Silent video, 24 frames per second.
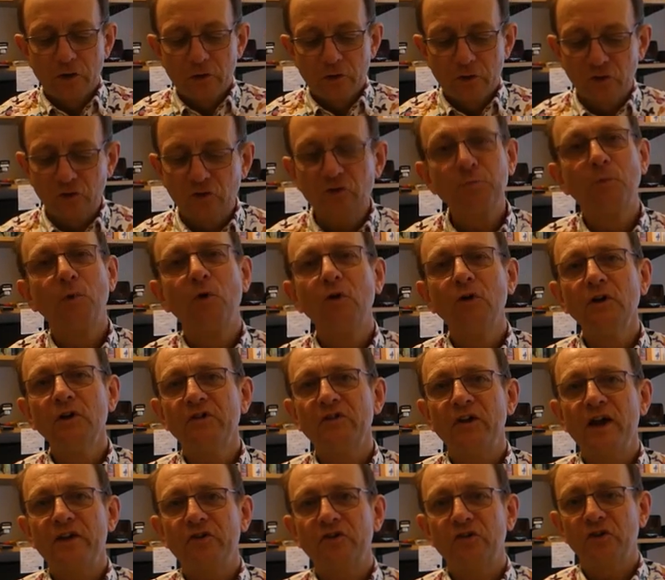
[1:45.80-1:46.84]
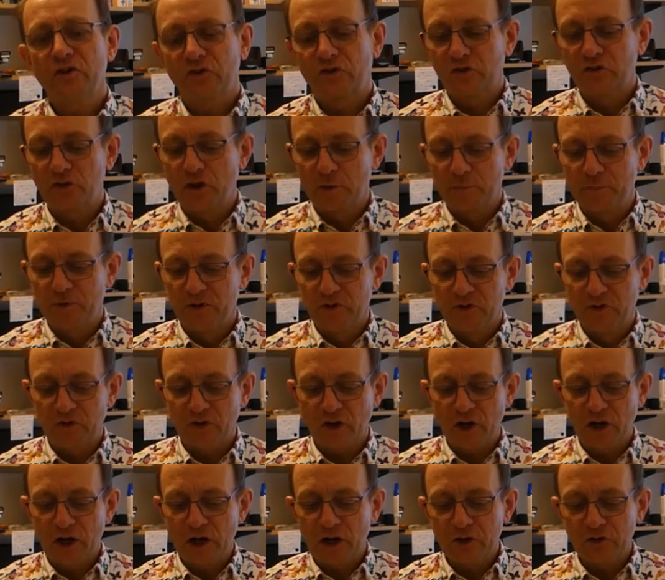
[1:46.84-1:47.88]
The small and Essex skippers
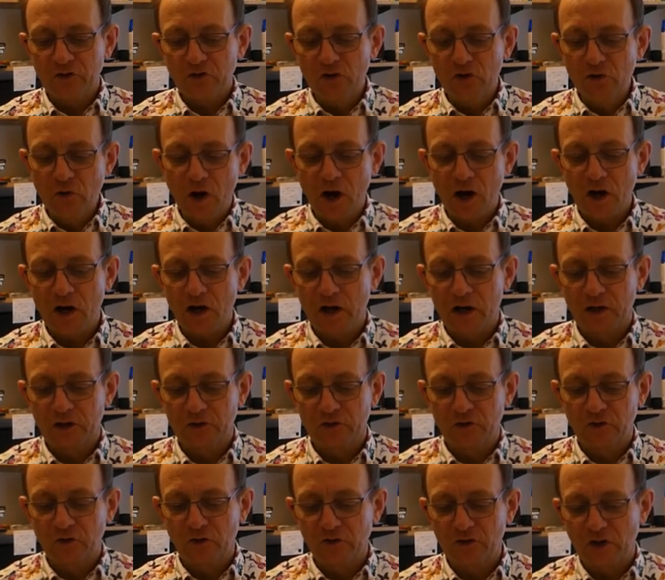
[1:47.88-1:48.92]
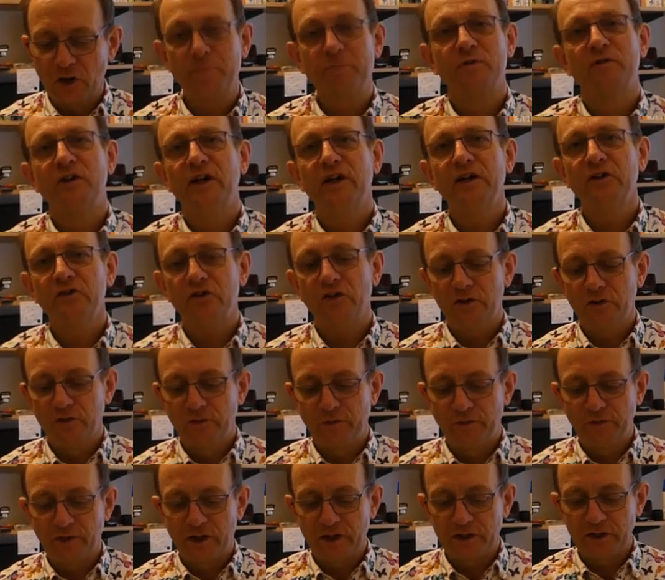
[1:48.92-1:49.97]
are too hard to separate in
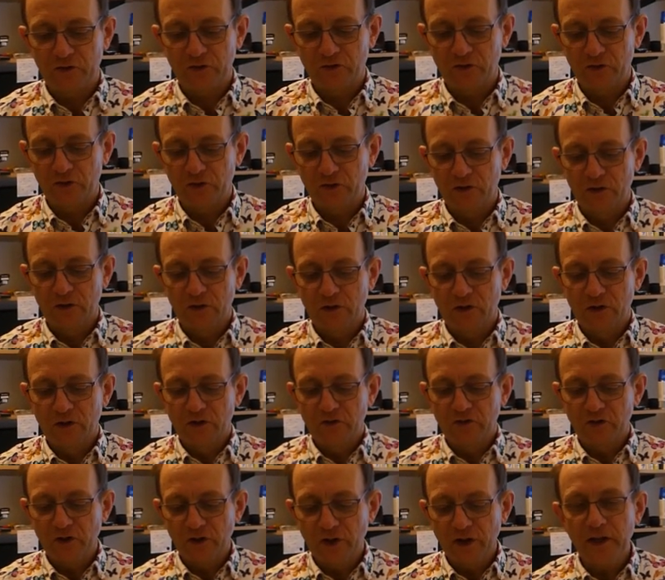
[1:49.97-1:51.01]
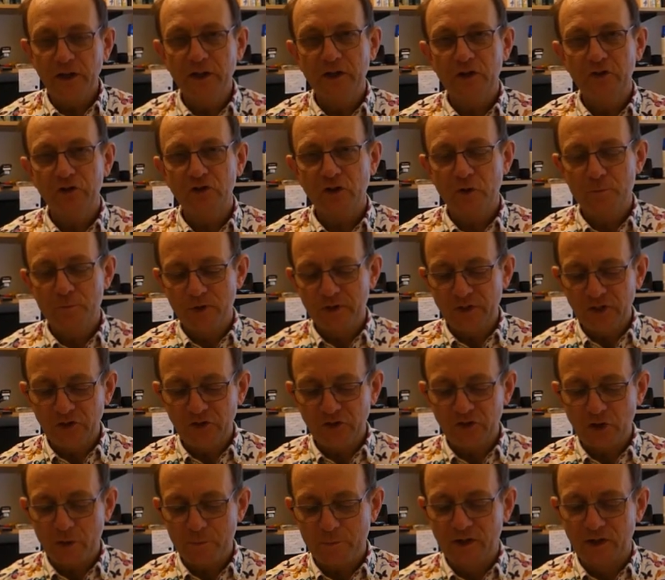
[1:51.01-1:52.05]
flight, so here's a mini
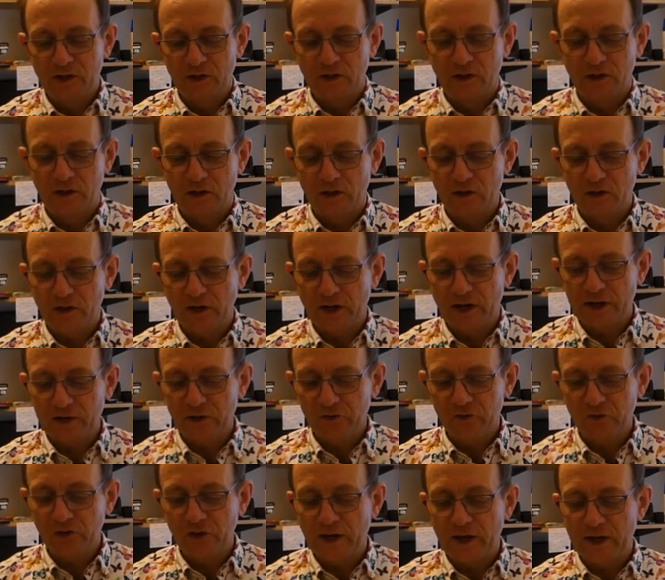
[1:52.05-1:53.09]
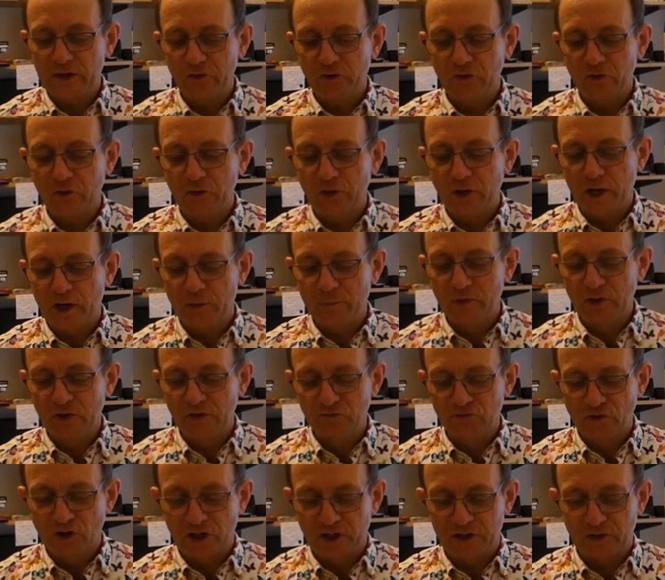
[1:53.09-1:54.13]
seminar on how to get the
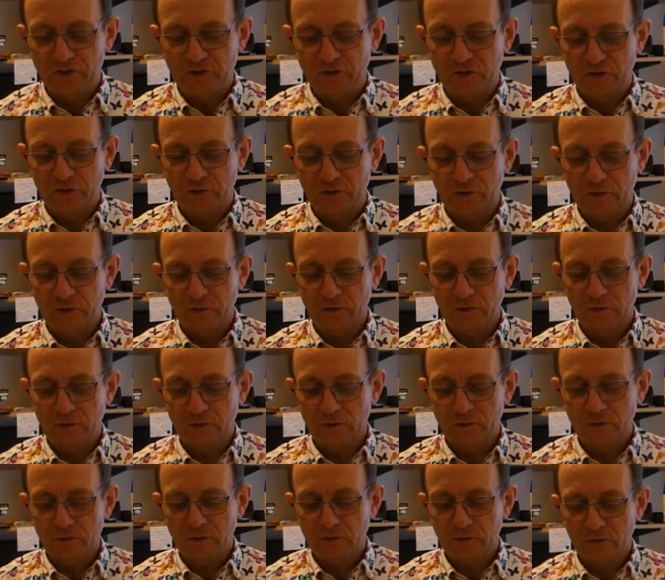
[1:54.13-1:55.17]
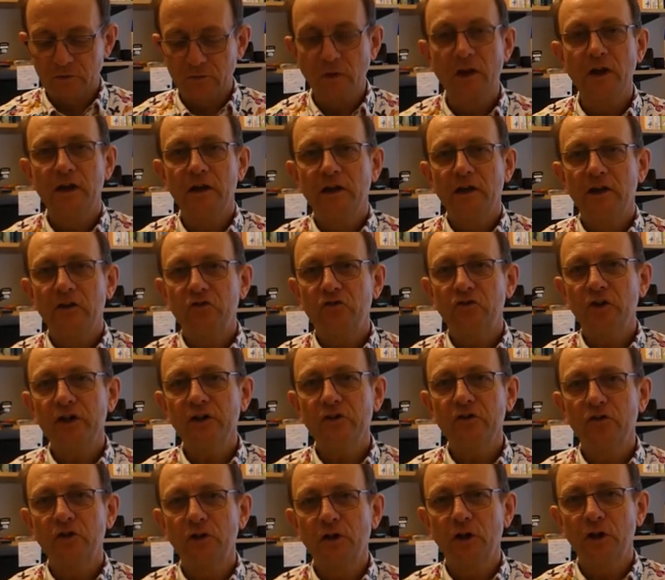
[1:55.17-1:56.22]
naming right. It
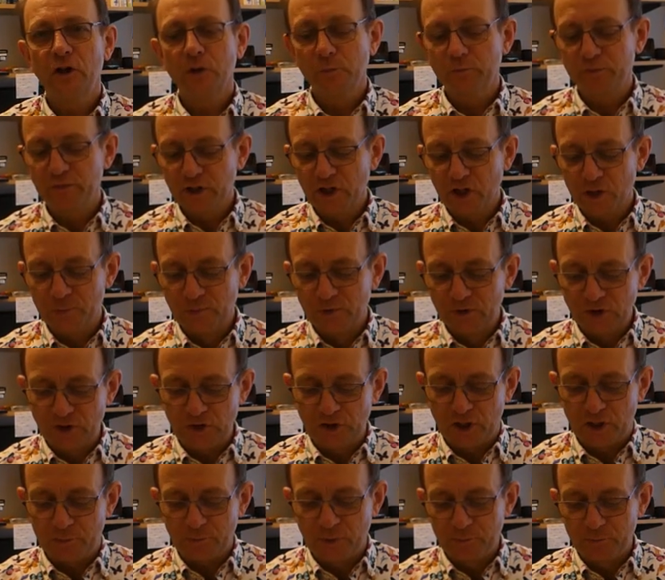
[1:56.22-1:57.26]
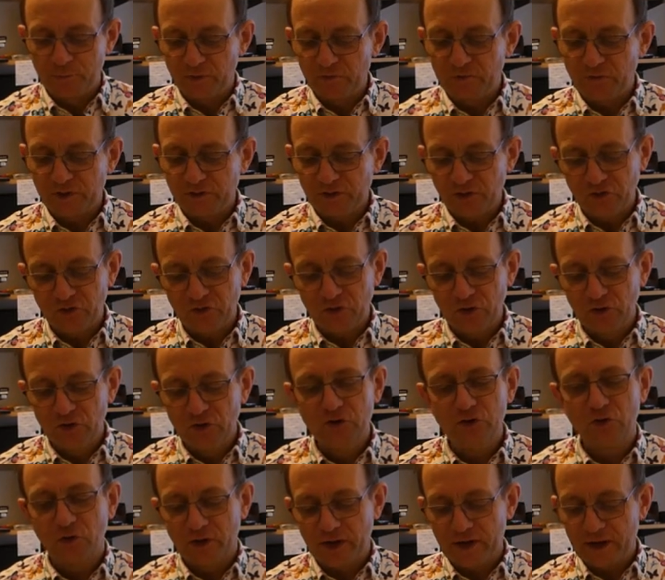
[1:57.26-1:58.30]
takes a little brinkmanship, but very soon
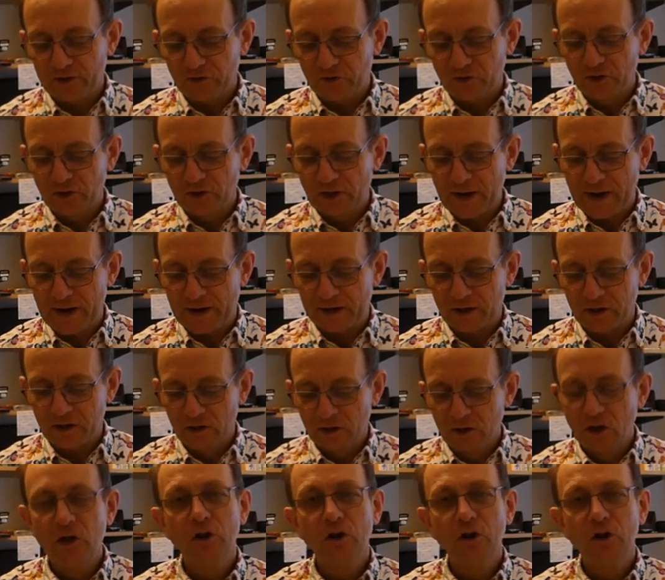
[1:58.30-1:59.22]
you'll get the knack.